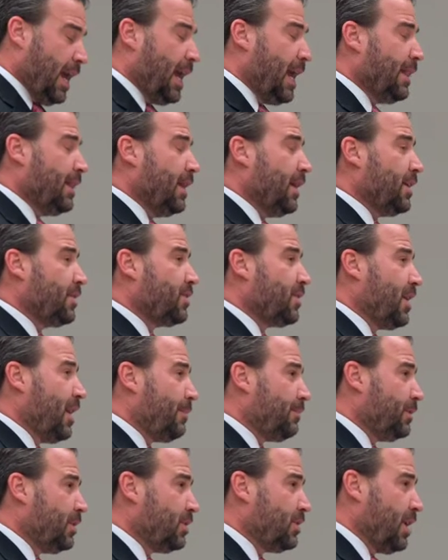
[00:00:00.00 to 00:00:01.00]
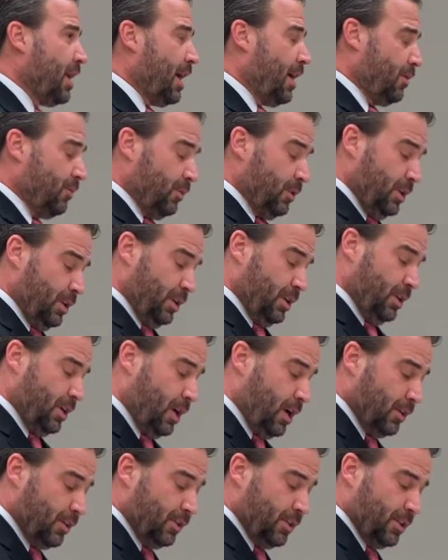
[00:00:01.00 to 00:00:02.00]
and that has kept the town
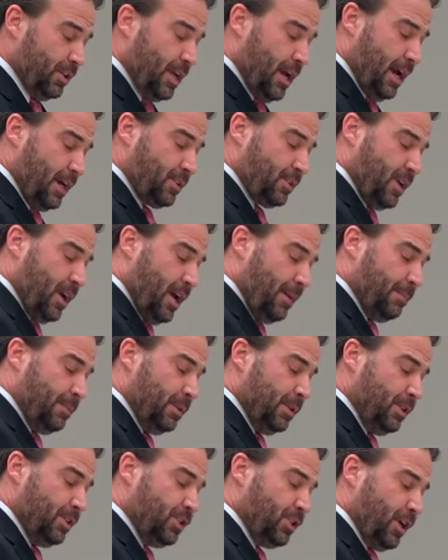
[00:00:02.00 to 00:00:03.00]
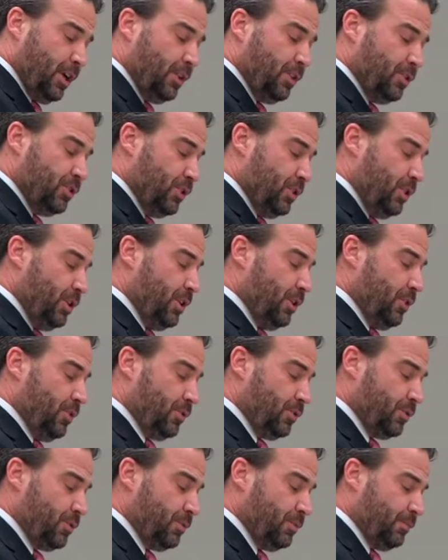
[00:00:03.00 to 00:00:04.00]
under the tax cap in these challenging
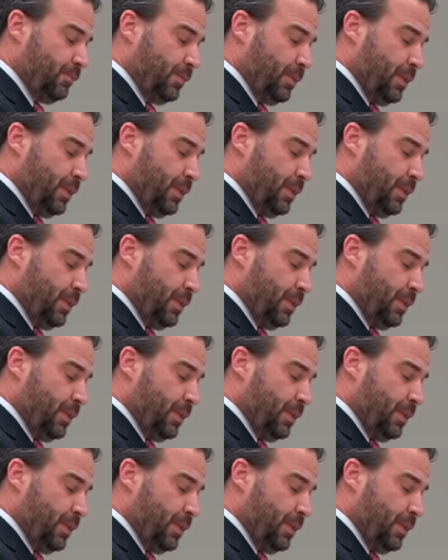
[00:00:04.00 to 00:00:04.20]
years.